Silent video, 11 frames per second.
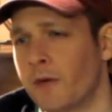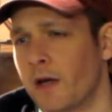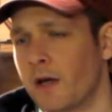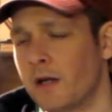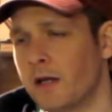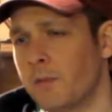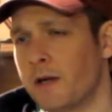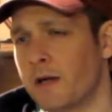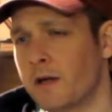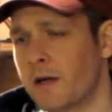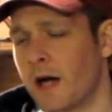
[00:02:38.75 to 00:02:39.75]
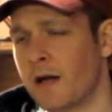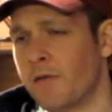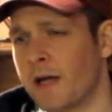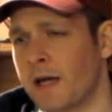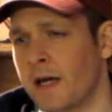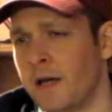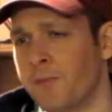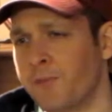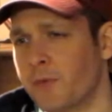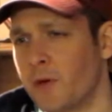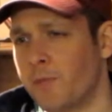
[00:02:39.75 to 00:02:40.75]
got a little bit of kind of like a
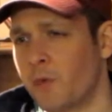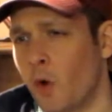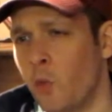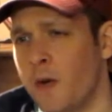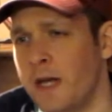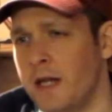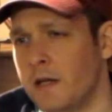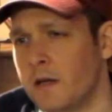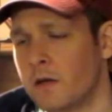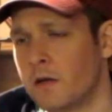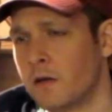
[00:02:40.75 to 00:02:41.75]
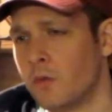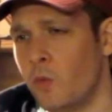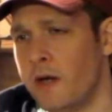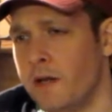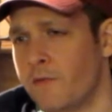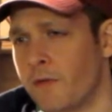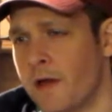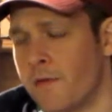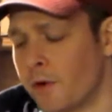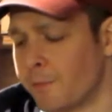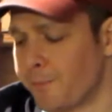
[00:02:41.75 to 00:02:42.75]
weedy flavor.